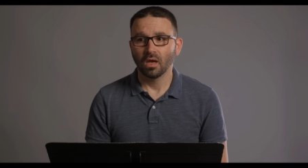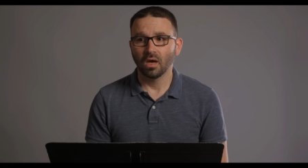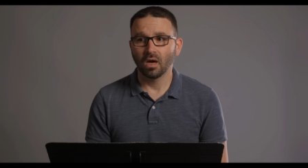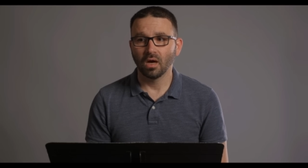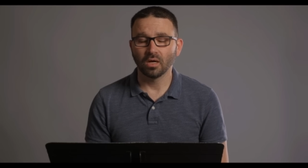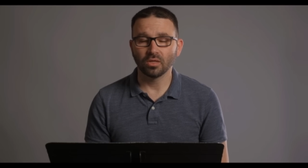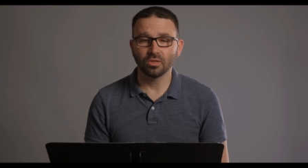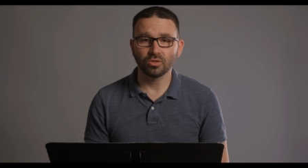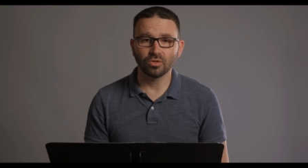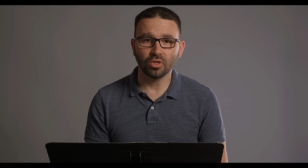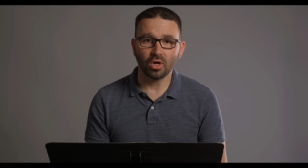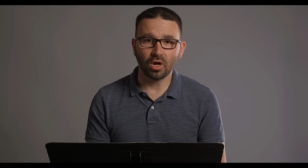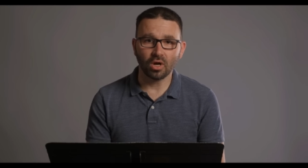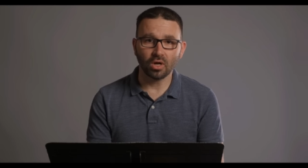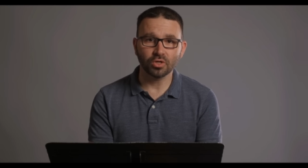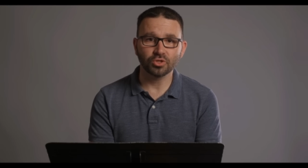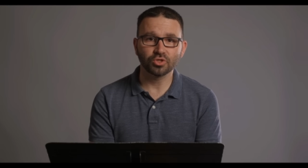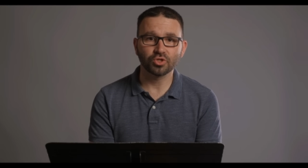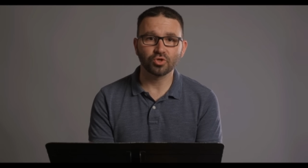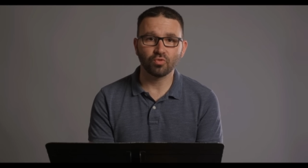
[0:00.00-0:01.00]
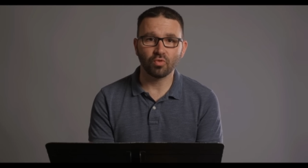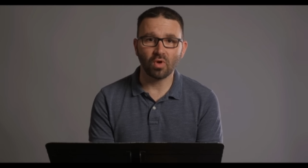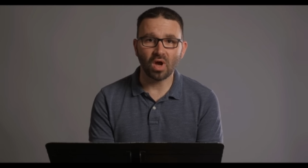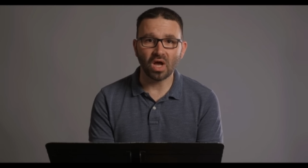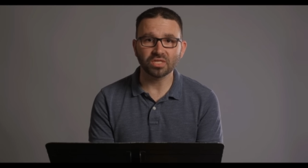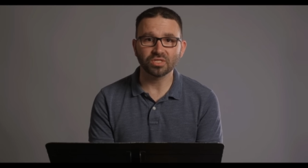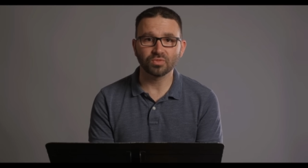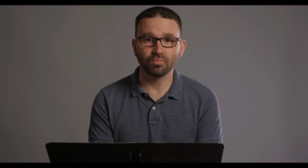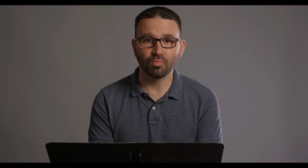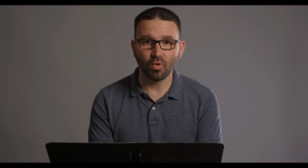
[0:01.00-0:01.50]
uh, large
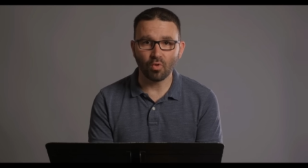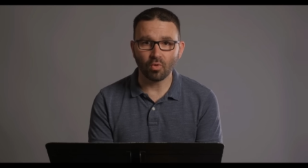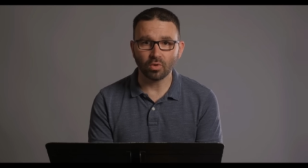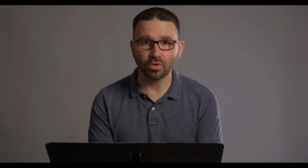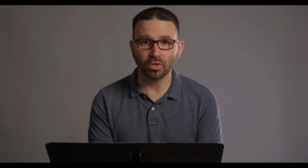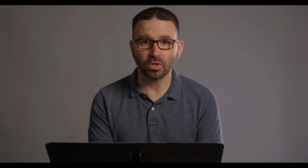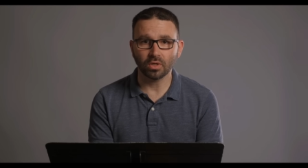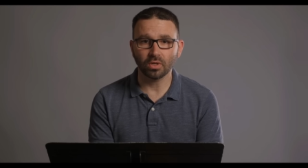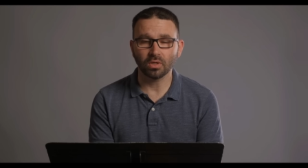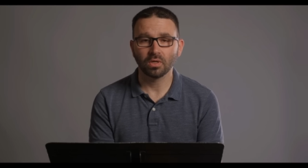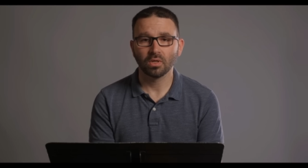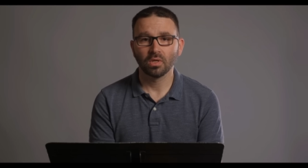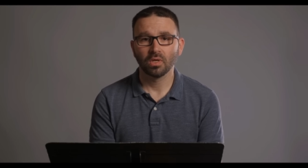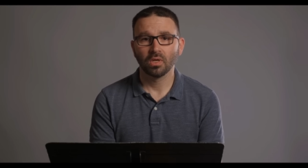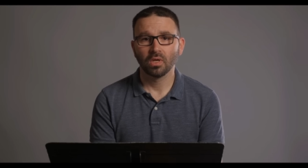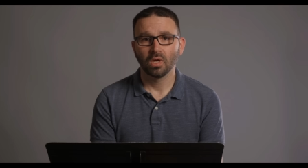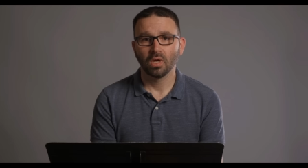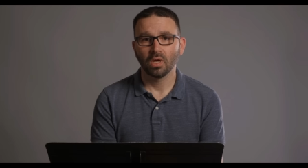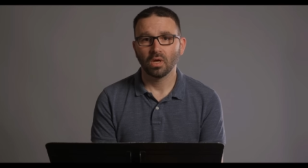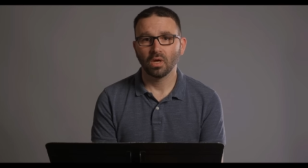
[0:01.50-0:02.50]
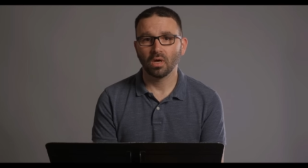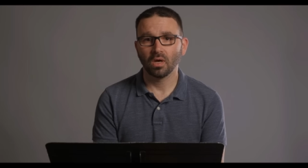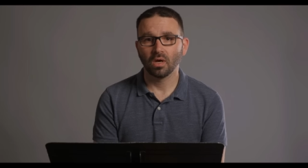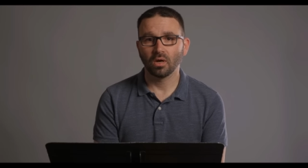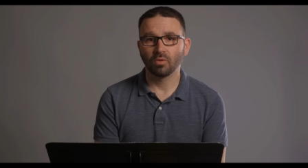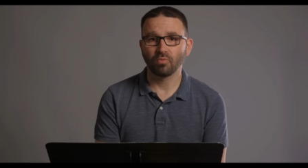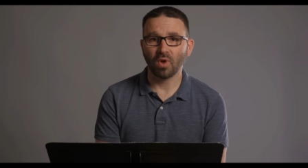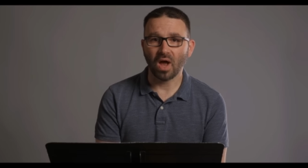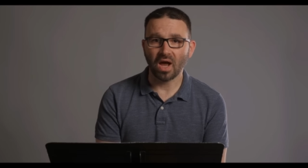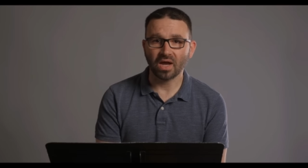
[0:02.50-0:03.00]
cross border
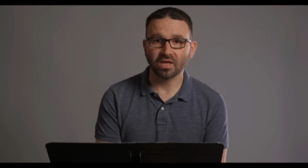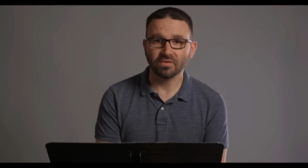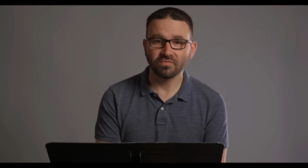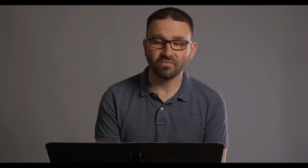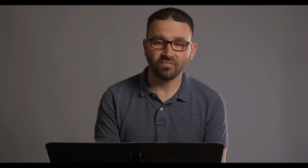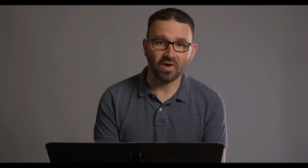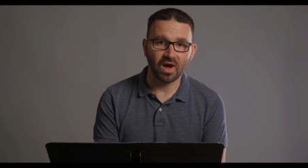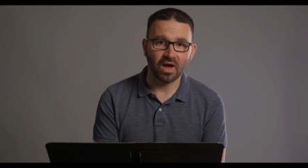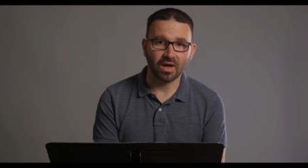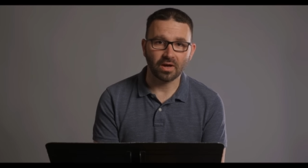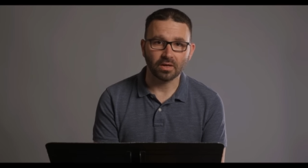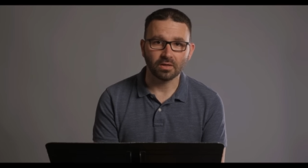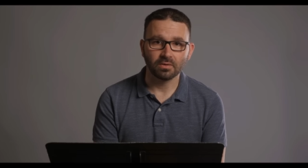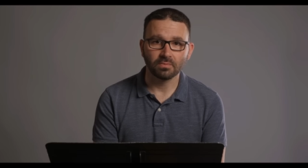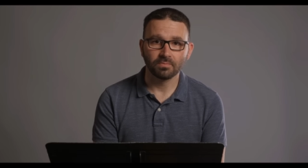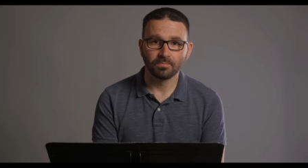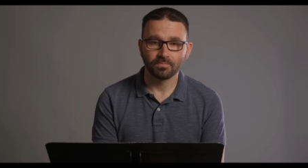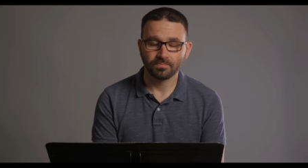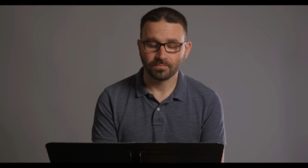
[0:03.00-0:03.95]
uh, rocket fire